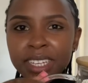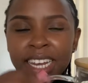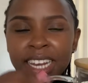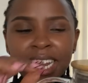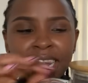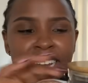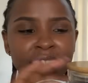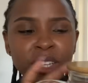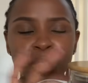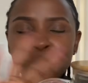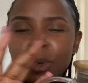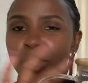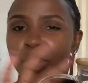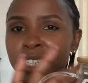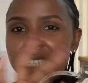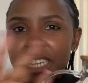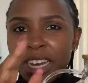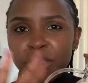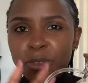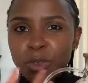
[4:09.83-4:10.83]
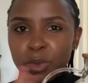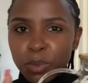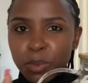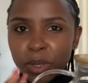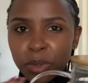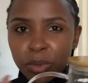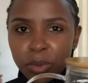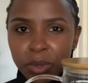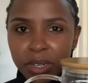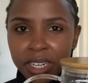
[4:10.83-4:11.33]
like, you don't have to
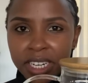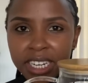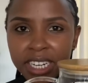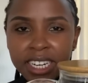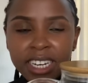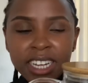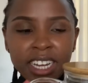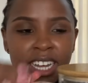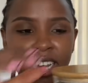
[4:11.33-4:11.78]
be worried